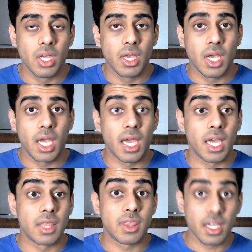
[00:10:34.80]

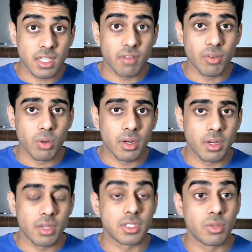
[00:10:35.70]
And thanks everyone.
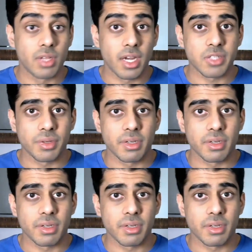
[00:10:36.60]
I'll see you in the next one.